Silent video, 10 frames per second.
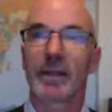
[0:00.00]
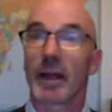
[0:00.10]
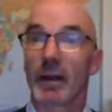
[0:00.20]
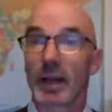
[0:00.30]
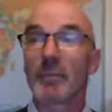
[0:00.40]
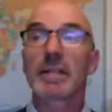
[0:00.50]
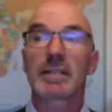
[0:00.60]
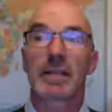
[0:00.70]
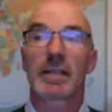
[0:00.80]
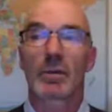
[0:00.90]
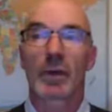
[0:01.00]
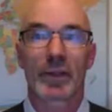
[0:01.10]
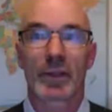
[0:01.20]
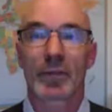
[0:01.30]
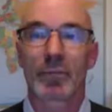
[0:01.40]
Now, let me tell you why
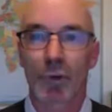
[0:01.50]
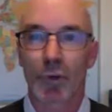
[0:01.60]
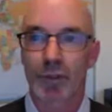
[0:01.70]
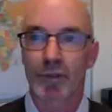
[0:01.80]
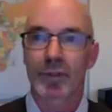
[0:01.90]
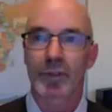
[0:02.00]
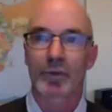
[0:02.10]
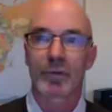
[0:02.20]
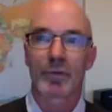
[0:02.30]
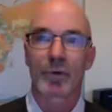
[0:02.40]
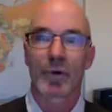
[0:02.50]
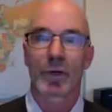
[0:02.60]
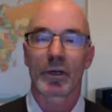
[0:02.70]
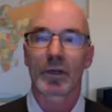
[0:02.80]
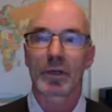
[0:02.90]
they're important
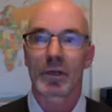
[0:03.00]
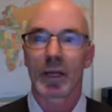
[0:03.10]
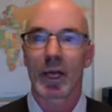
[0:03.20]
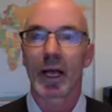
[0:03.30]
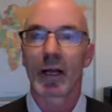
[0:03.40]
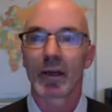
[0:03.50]
for uh,